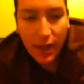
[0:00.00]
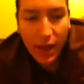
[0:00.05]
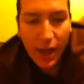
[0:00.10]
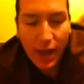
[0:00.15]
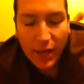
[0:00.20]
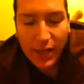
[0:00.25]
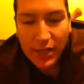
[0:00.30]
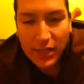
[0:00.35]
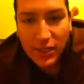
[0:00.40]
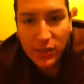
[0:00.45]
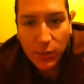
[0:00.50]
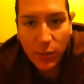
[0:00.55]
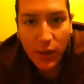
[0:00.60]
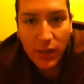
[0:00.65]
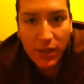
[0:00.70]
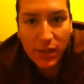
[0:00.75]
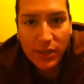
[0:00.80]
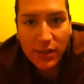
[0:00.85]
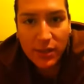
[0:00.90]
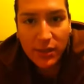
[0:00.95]
I just
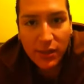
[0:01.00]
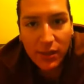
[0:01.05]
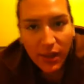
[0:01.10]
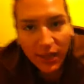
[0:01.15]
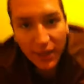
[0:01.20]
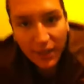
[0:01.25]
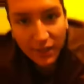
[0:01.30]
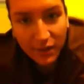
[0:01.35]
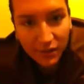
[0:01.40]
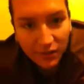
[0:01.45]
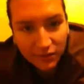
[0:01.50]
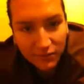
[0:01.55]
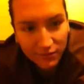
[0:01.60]
wanted, like,